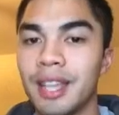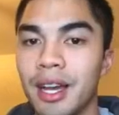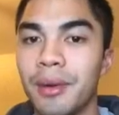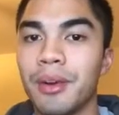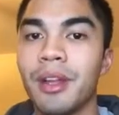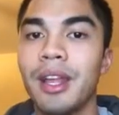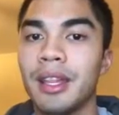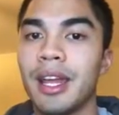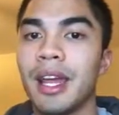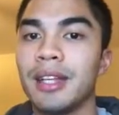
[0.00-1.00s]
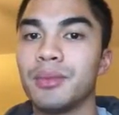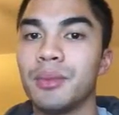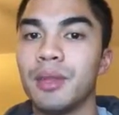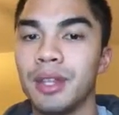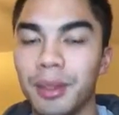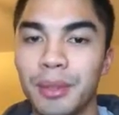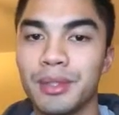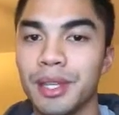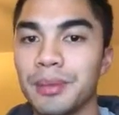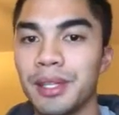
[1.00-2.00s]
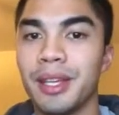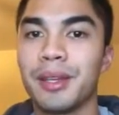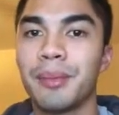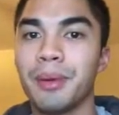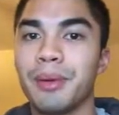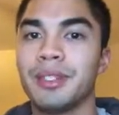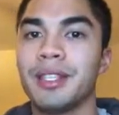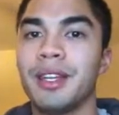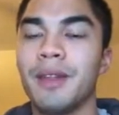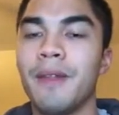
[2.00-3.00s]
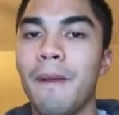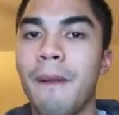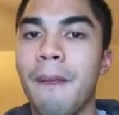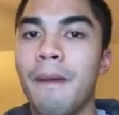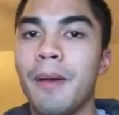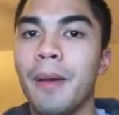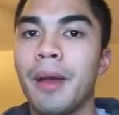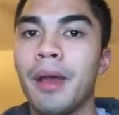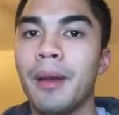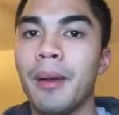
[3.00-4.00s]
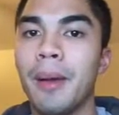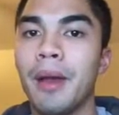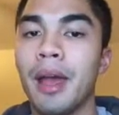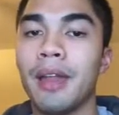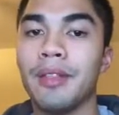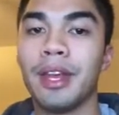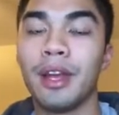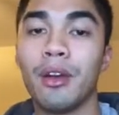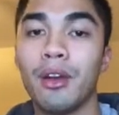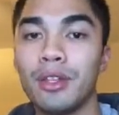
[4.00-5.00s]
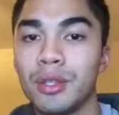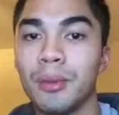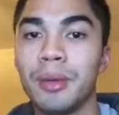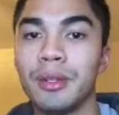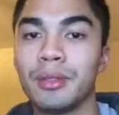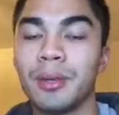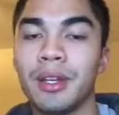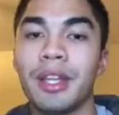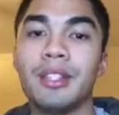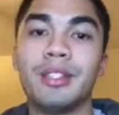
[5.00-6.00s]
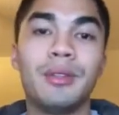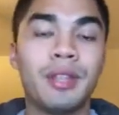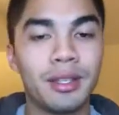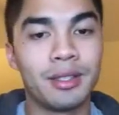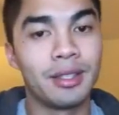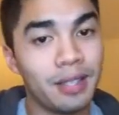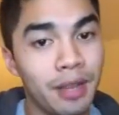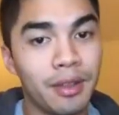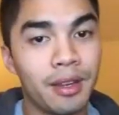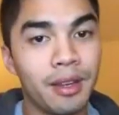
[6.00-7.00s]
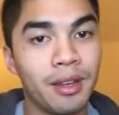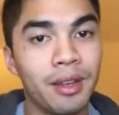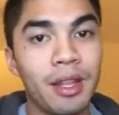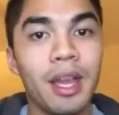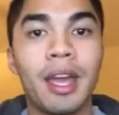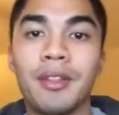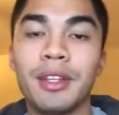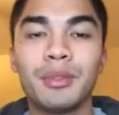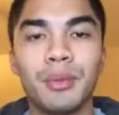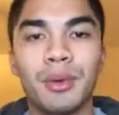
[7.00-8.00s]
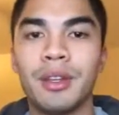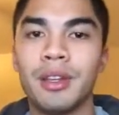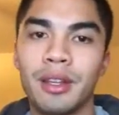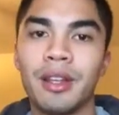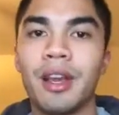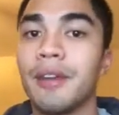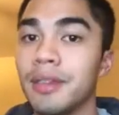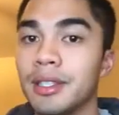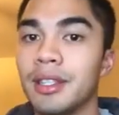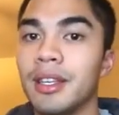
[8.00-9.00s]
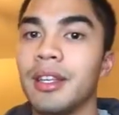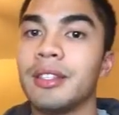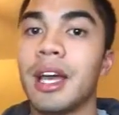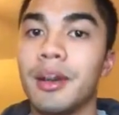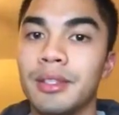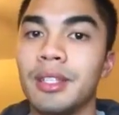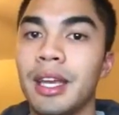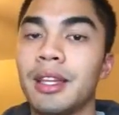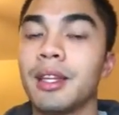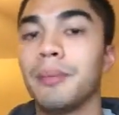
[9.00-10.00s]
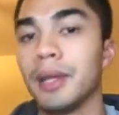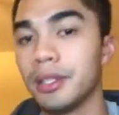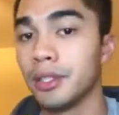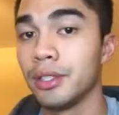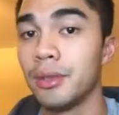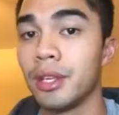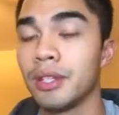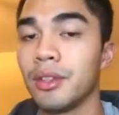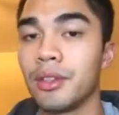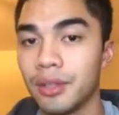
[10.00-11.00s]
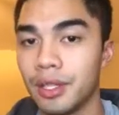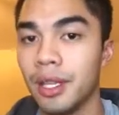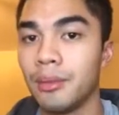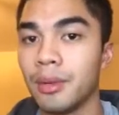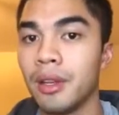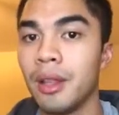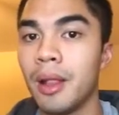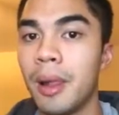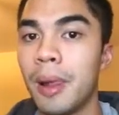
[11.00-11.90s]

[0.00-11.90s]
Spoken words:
tower that has the most updated components in it. And then I also built one in 2007, and this one obviously is outdated compared to the 2013 one,